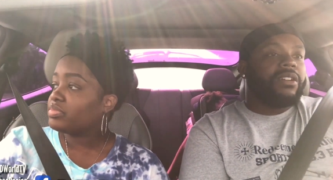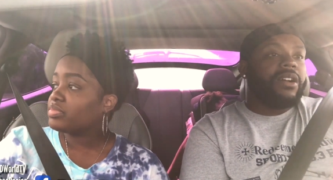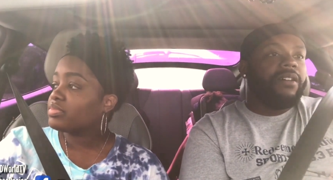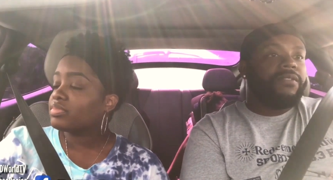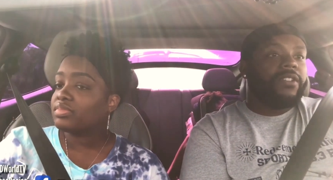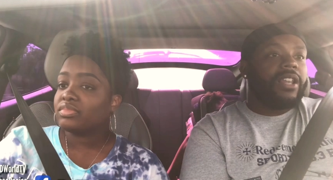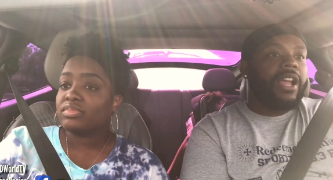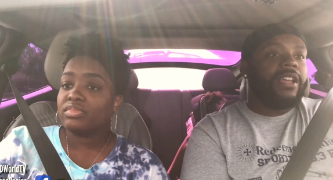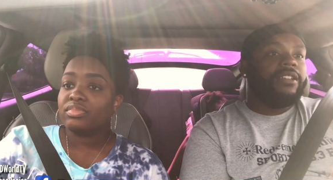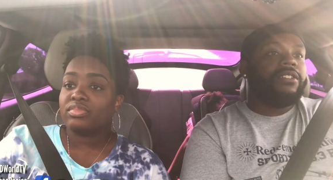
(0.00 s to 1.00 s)
Speaker 1: to comfort,
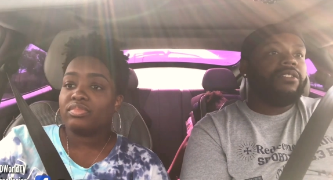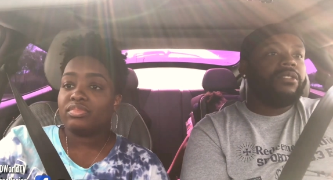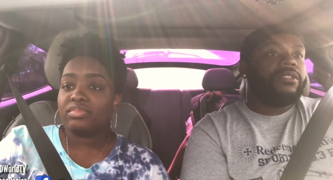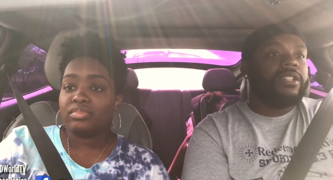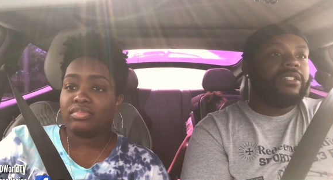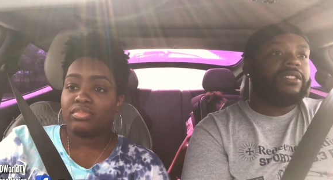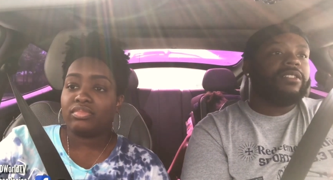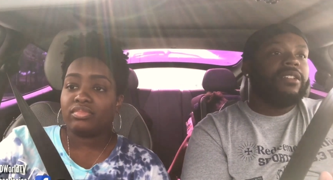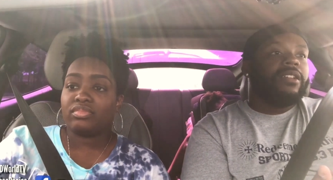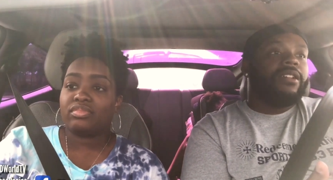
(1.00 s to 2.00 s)
like, you know, at
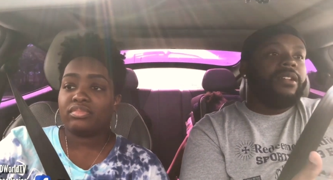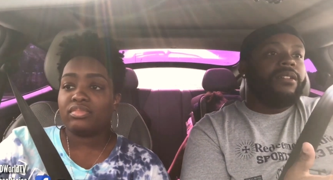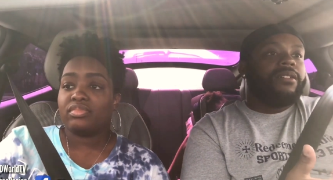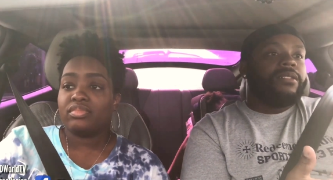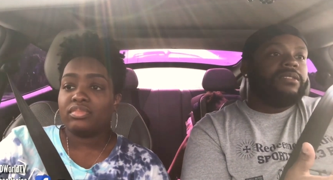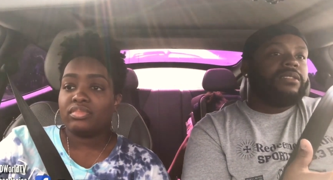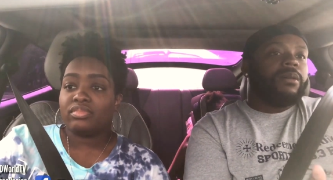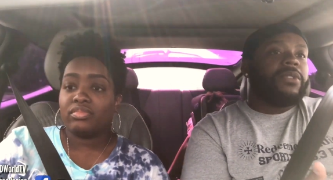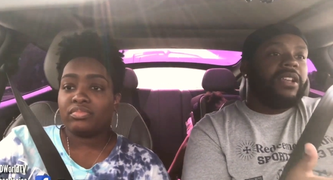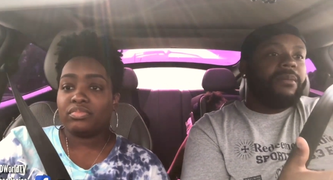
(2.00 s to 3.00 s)
least
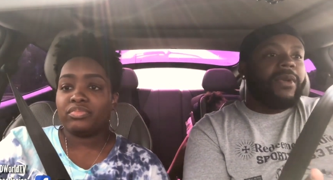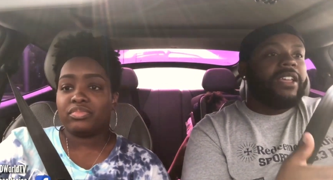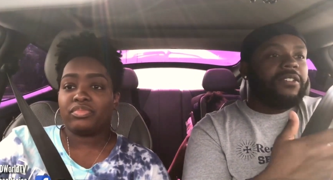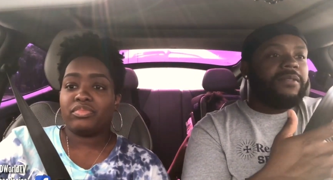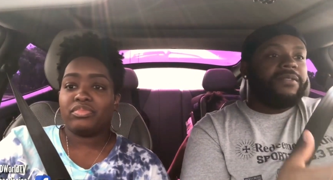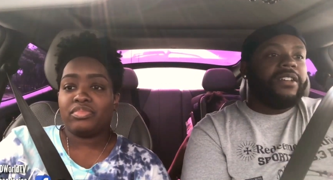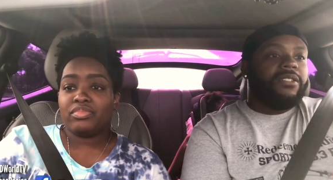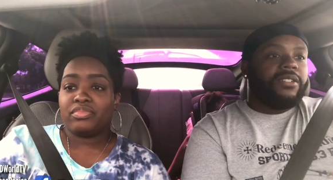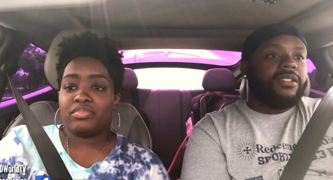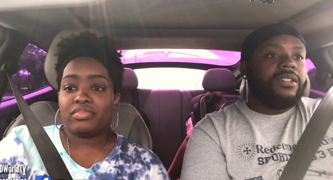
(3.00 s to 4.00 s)
something that make you
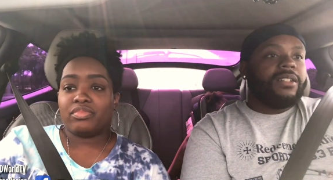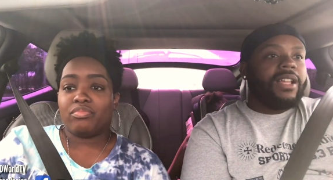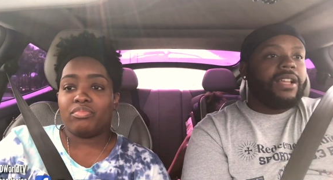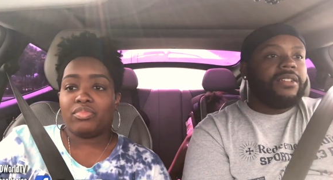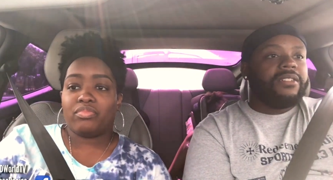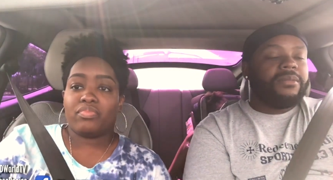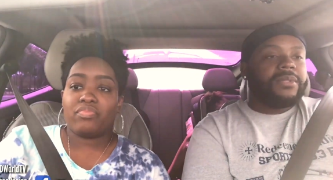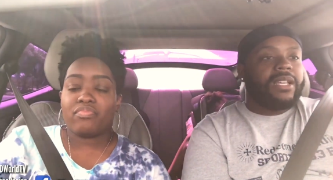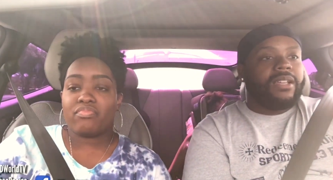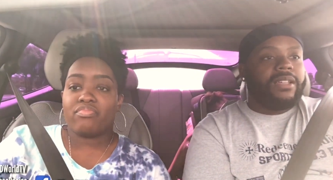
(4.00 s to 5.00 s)
feel good. Like, you know
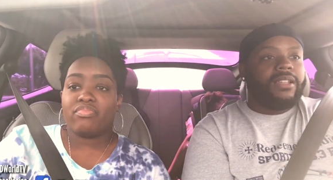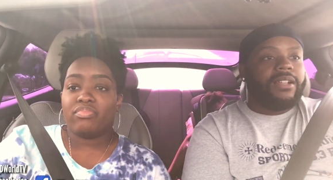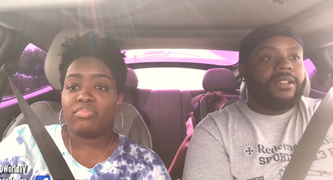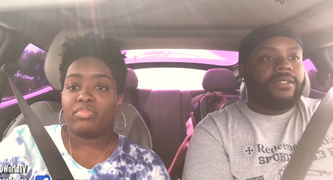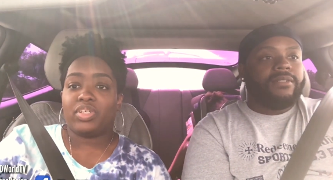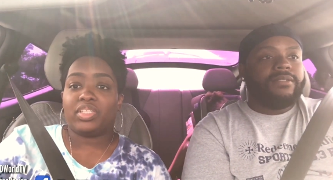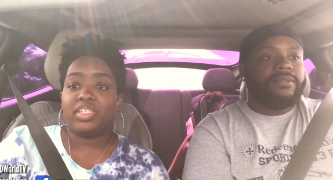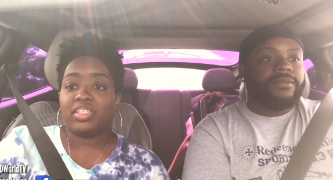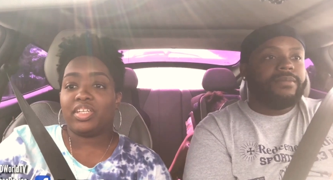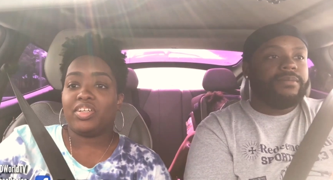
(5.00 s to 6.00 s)
what I'm saying? Like,
Speaker 2: I
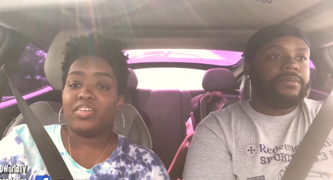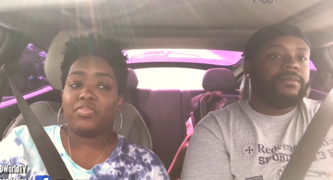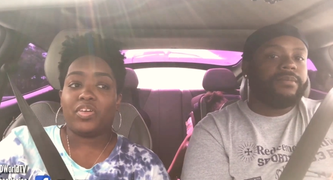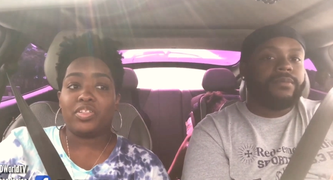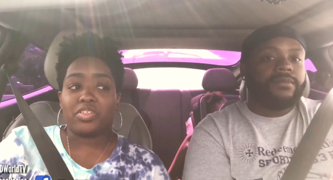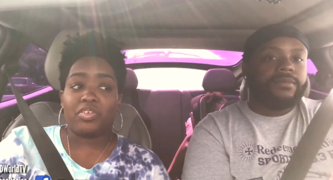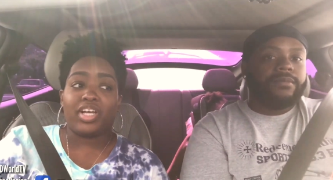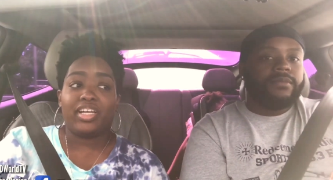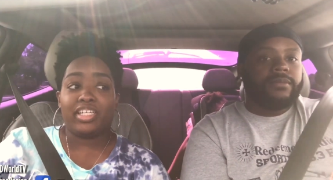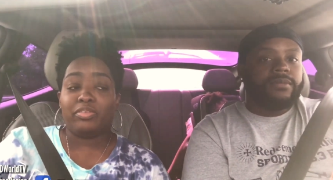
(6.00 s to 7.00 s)
think that all falls
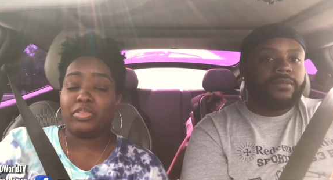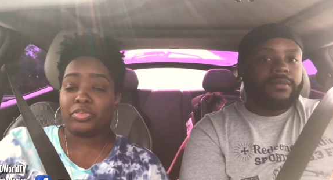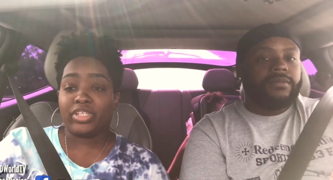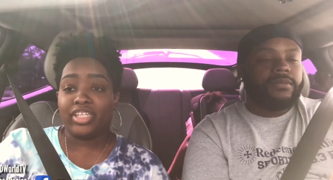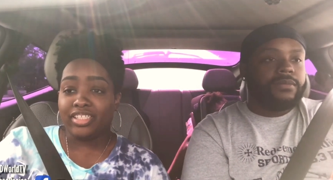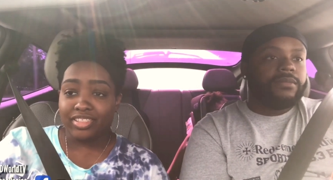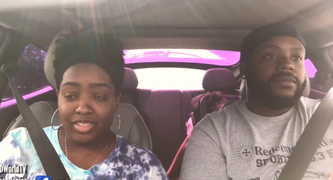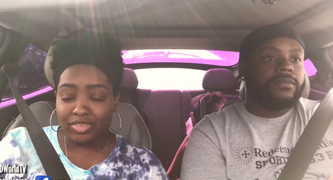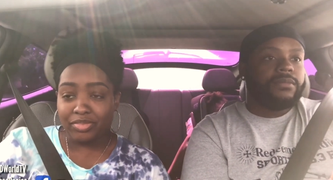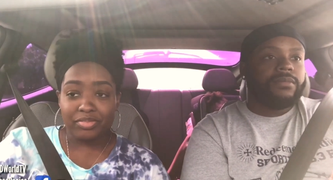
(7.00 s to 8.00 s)
on how they was
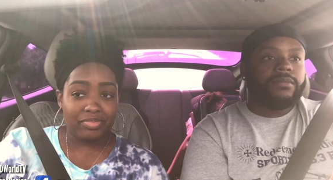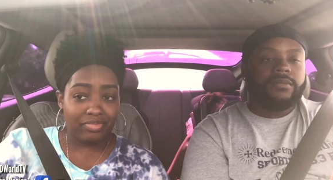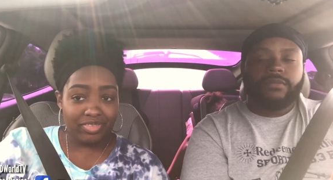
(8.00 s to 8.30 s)
raised, too.